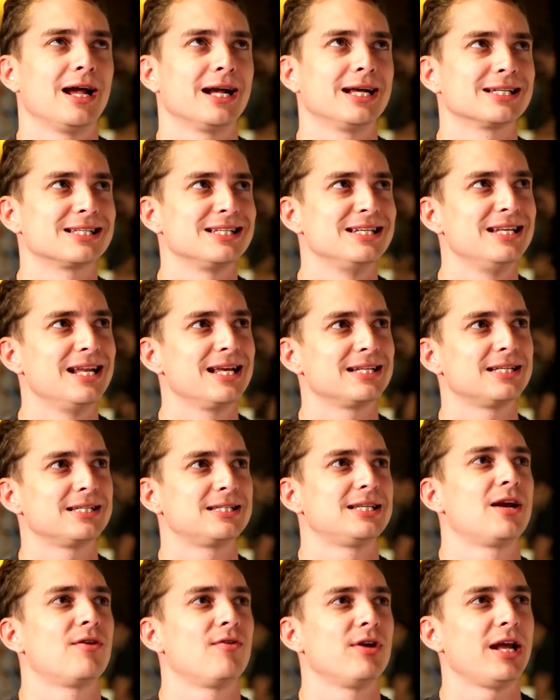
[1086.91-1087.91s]
I guess,
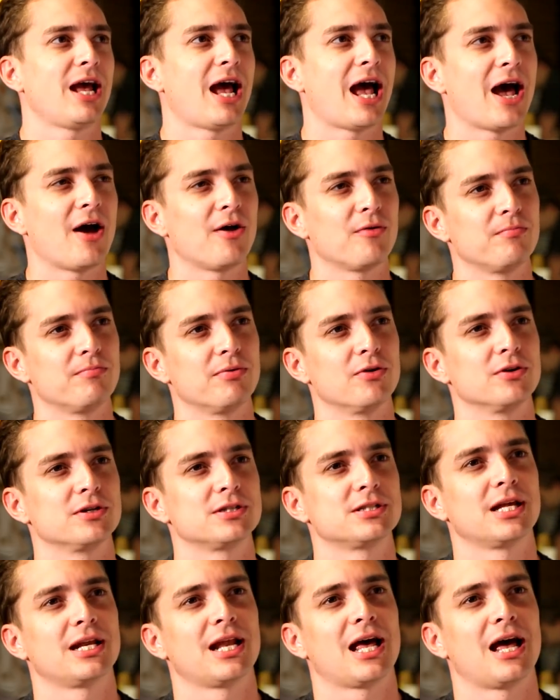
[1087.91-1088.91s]
necessary
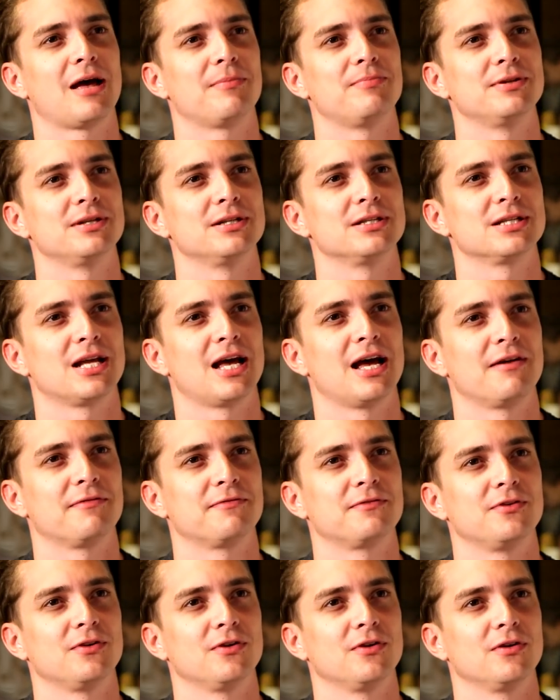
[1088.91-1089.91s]
outburst that happens
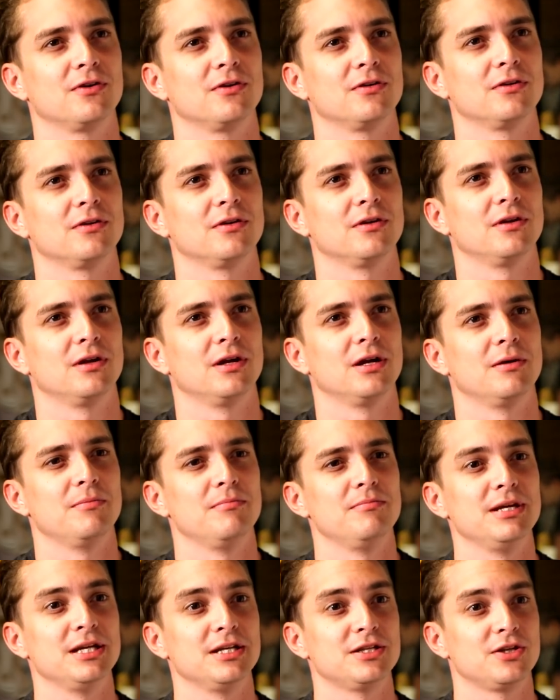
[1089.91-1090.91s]
after uh,
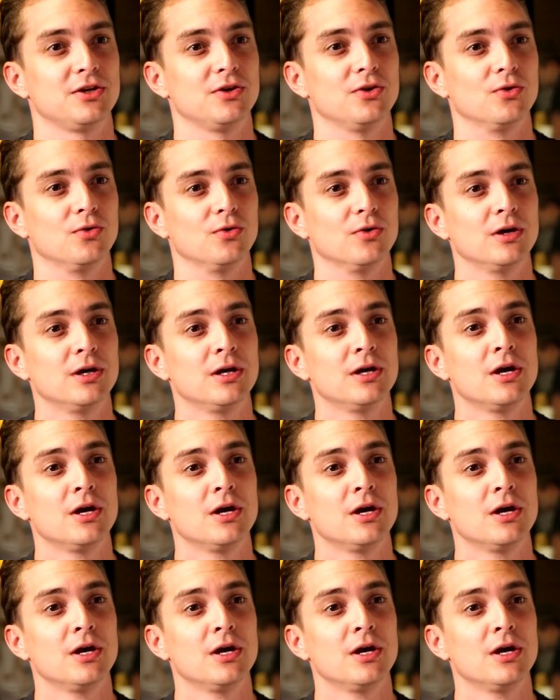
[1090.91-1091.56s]
Me Too